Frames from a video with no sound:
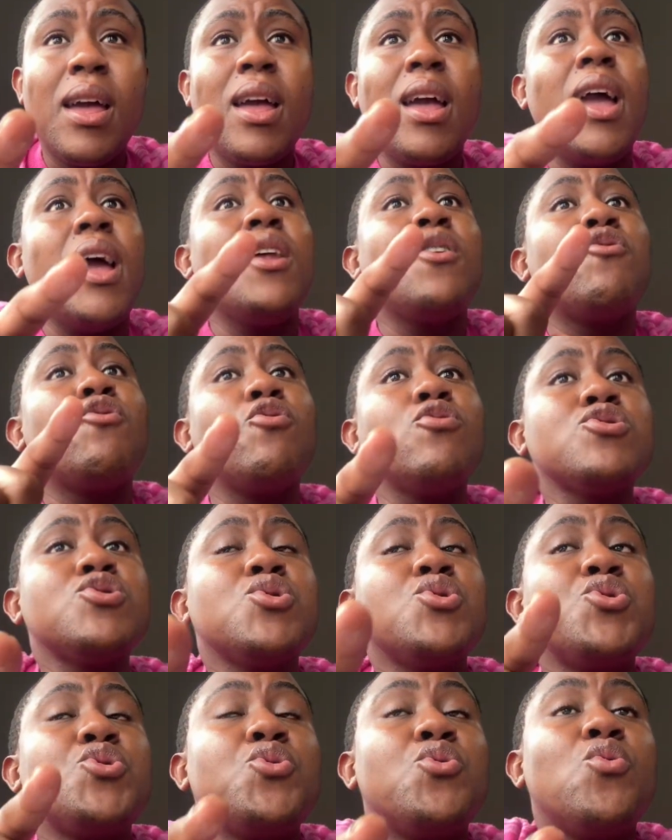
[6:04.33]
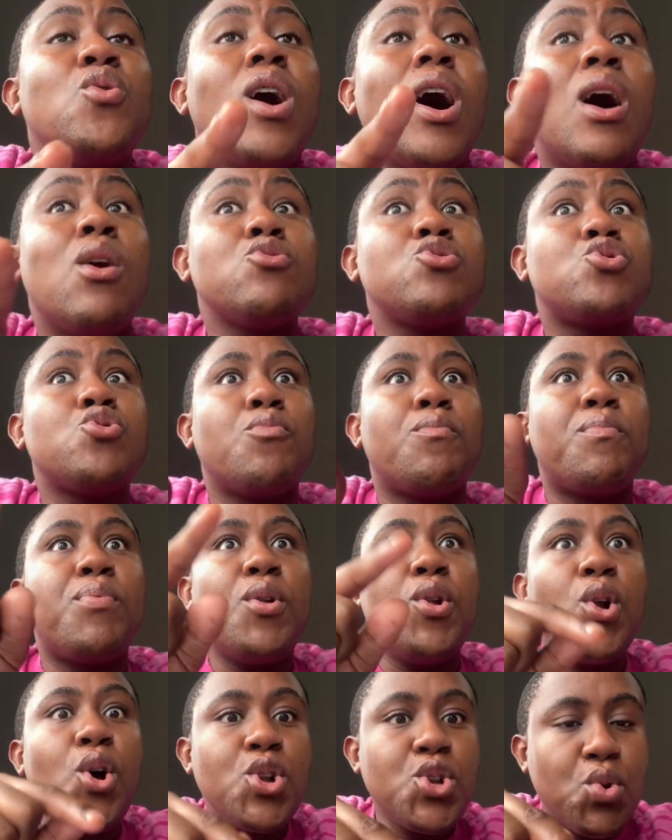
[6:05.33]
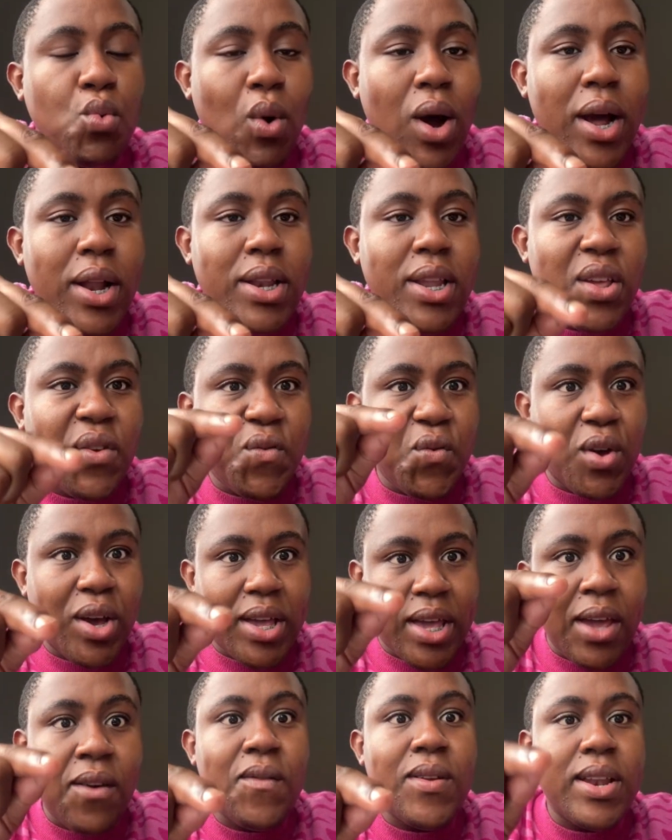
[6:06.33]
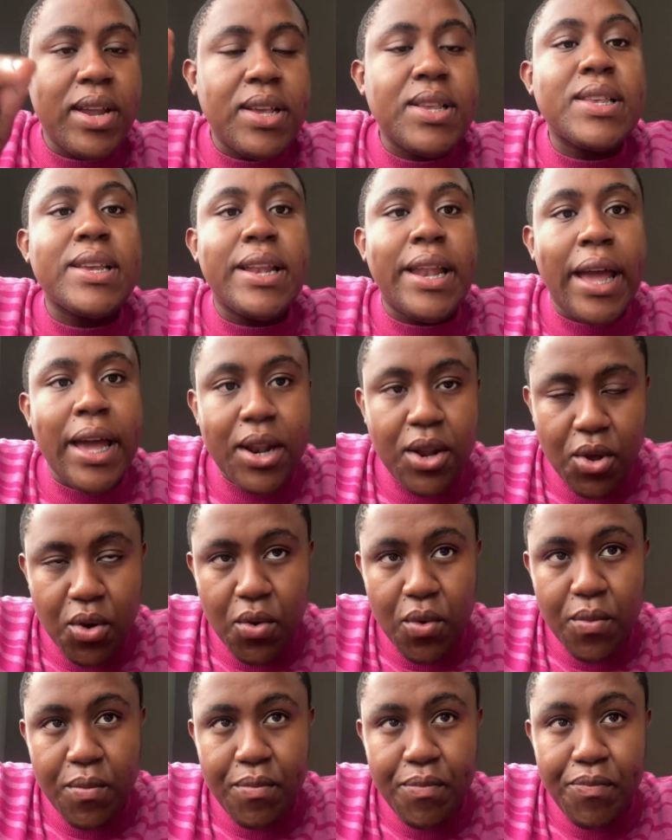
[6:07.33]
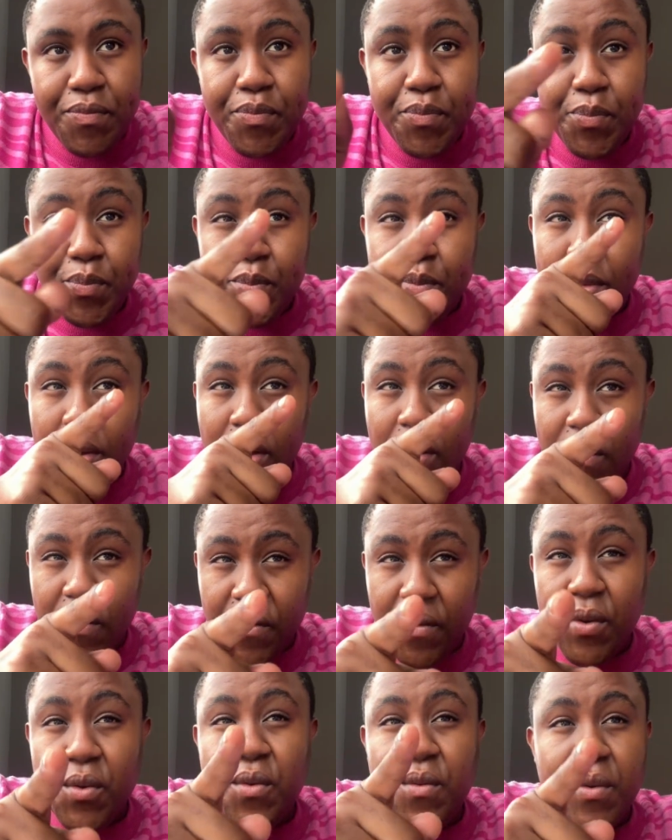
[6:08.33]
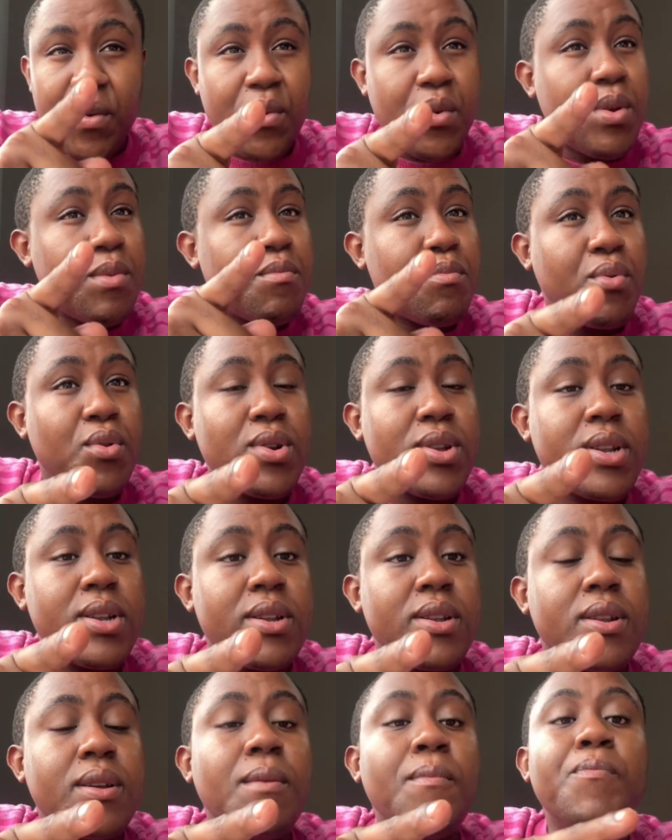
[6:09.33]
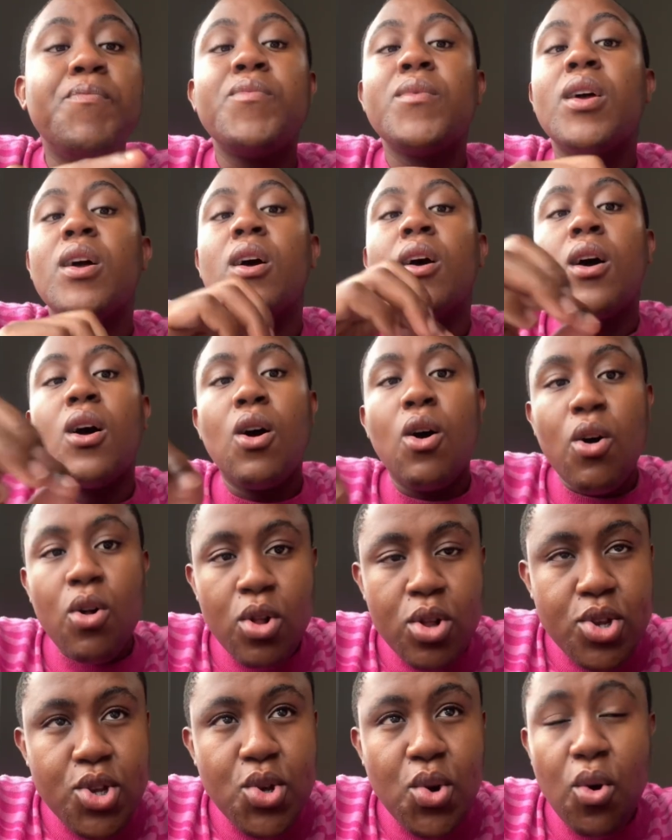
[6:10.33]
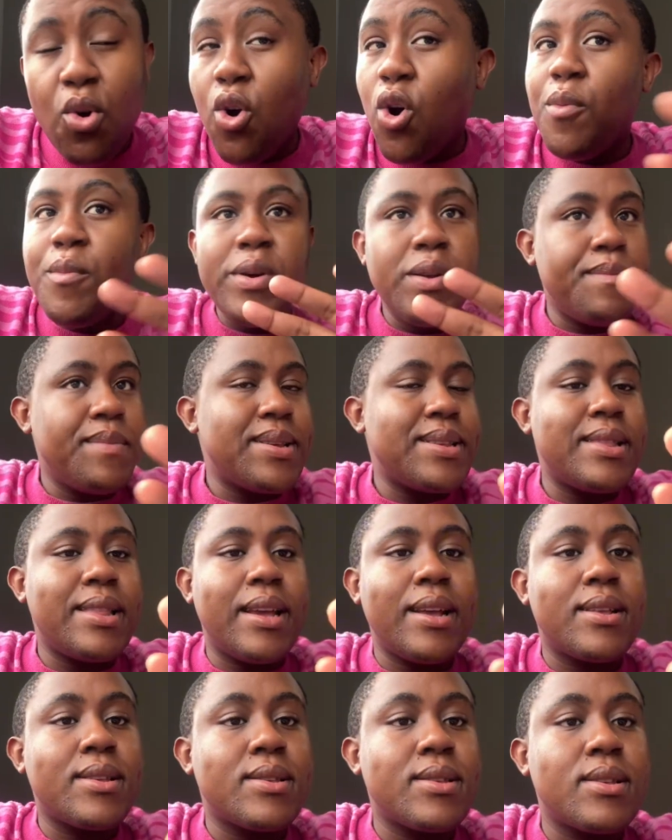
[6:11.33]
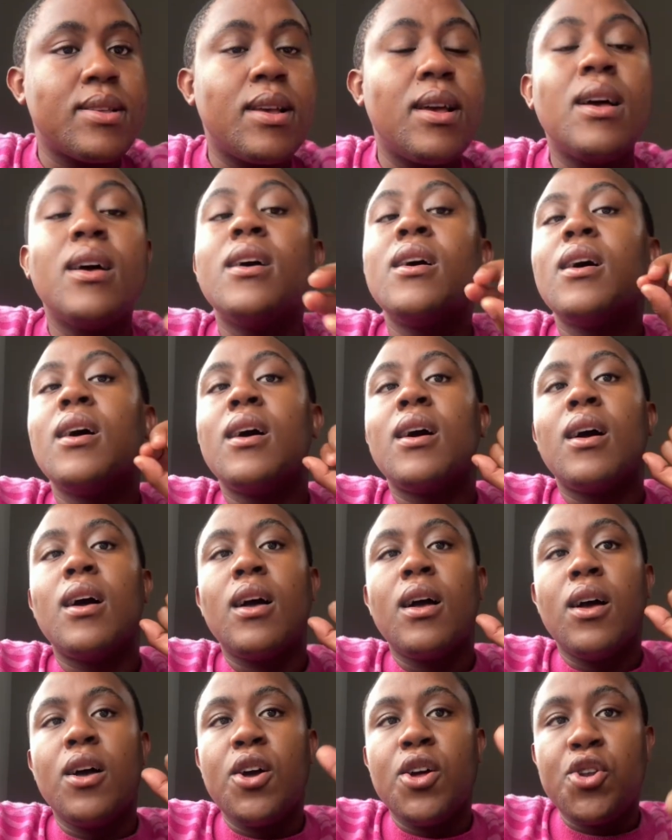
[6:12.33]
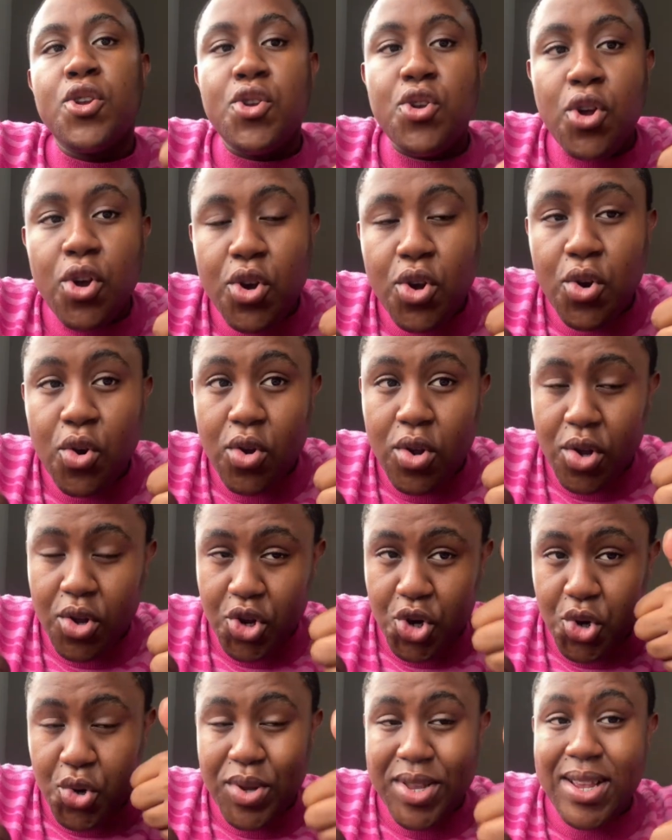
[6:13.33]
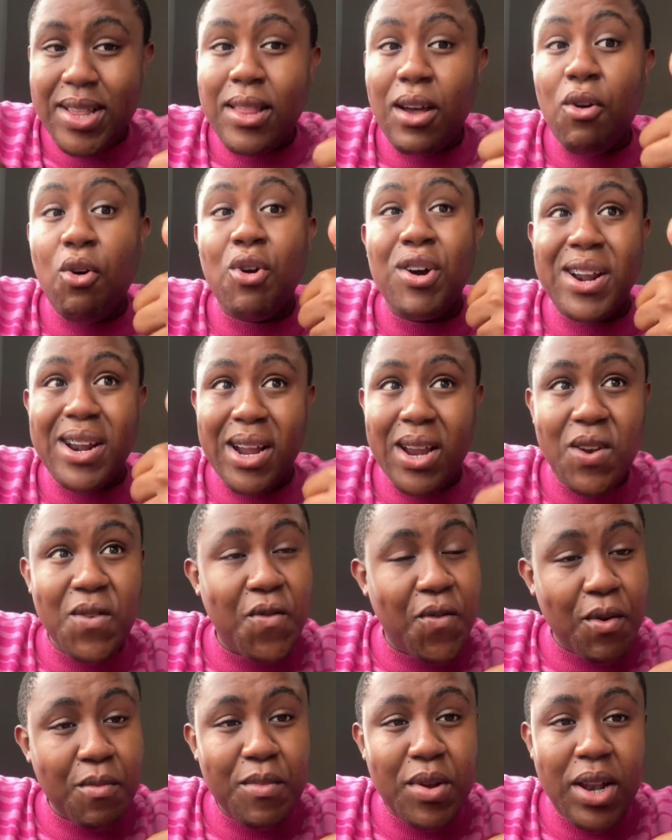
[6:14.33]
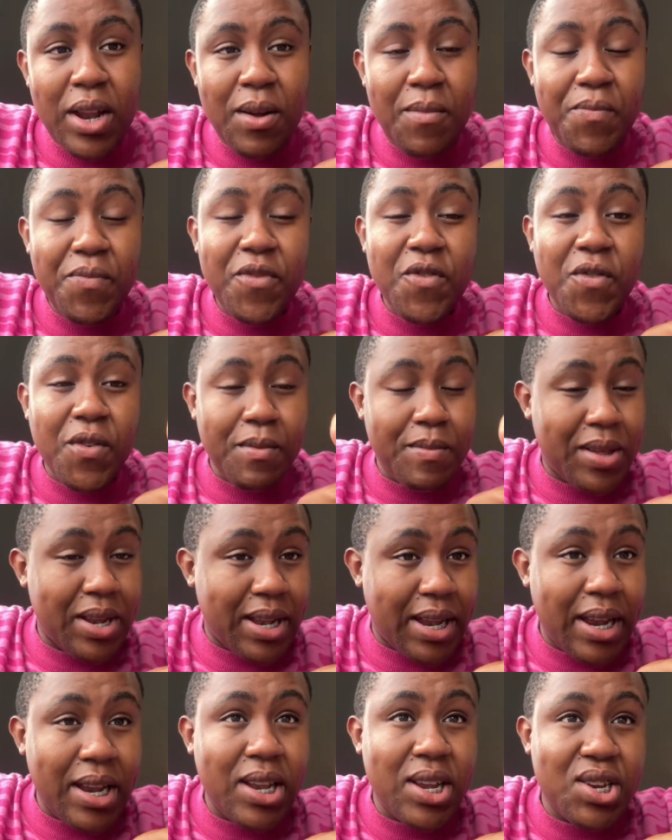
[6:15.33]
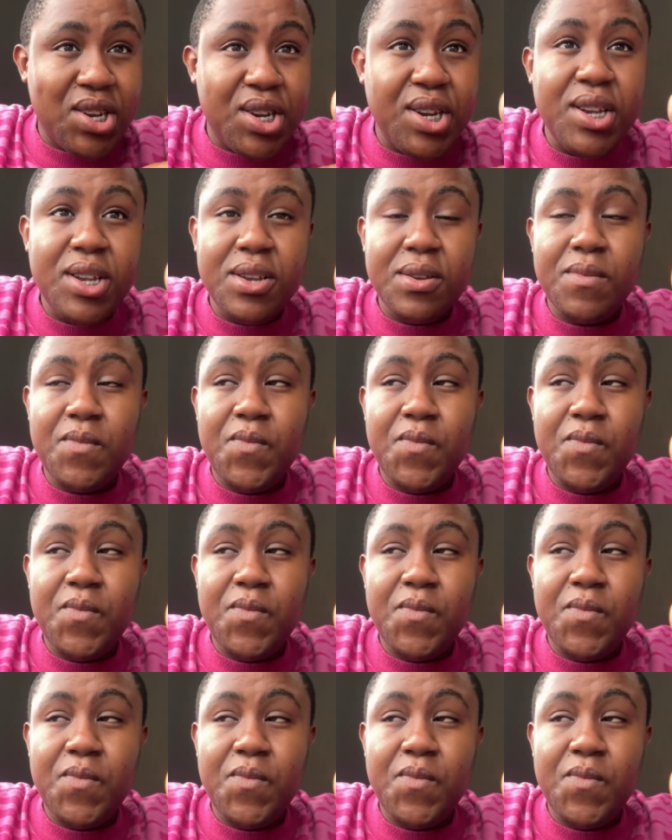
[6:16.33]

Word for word: and also know how to plot one if you are given a scenario. Very, very important. Also, common mistakes. Not choosing the correct formula from the data sheet.